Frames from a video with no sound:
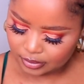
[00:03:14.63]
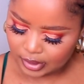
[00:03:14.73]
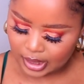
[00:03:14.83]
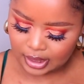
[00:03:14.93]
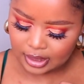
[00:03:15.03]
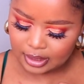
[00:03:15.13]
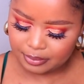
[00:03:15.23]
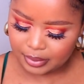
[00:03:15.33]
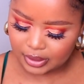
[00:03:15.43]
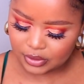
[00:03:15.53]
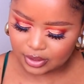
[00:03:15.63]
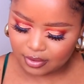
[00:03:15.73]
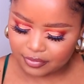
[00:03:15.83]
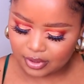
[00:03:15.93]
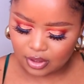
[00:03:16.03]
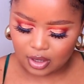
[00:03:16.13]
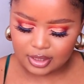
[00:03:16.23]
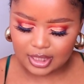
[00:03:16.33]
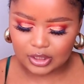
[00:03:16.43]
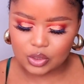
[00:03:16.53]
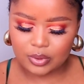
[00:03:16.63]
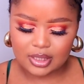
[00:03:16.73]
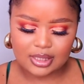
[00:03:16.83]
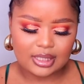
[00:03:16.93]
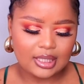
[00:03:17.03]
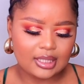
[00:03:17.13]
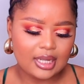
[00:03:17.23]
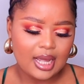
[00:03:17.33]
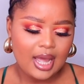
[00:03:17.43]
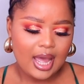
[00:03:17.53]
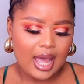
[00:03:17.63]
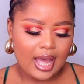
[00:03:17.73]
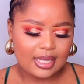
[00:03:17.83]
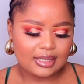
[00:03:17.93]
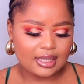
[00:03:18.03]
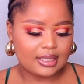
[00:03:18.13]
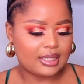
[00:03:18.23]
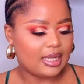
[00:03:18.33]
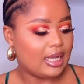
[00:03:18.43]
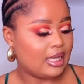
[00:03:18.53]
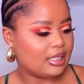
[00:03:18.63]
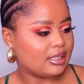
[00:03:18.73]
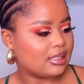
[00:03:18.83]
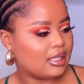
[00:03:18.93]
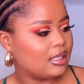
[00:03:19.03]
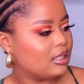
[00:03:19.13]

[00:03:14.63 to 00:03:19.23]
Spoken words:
any bleaching of the knots. I just want to see it as it is.